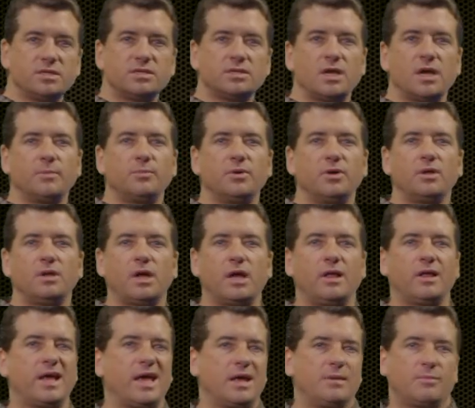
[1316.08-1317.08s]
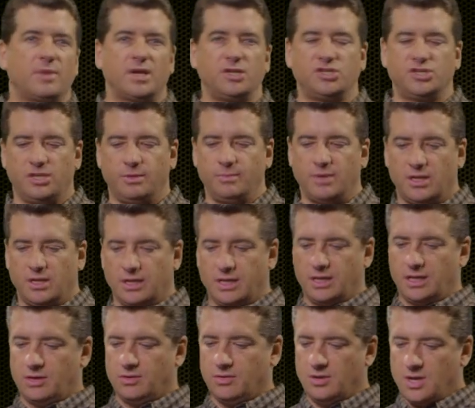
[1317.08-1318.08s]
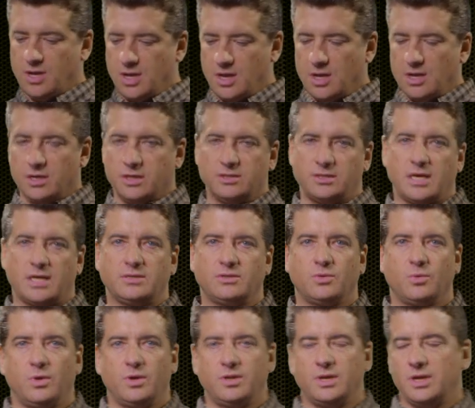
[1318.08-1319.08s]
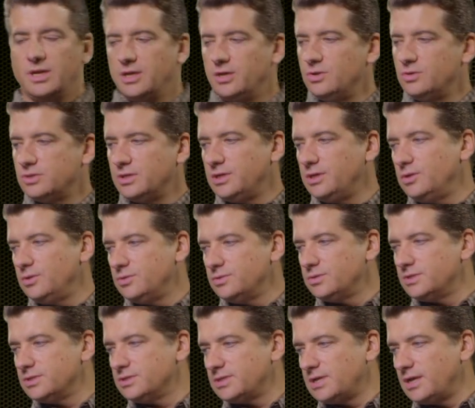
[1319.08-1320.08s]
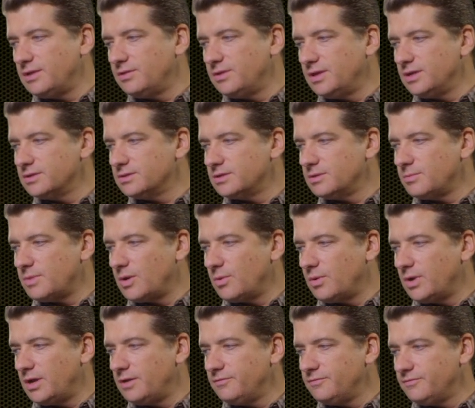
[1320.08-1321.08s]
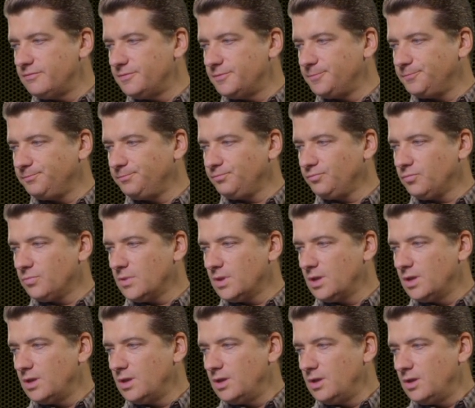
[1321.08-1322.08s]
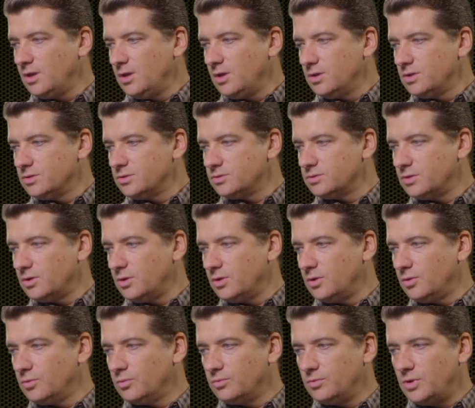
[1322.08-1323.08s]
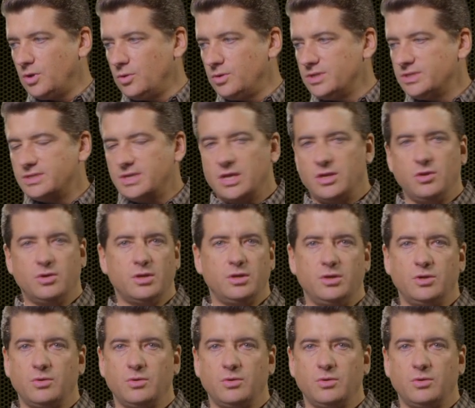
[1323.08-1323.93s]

example, I'll add my Gmail account because that's the one that I usually use to send things to my wife. So notice that you can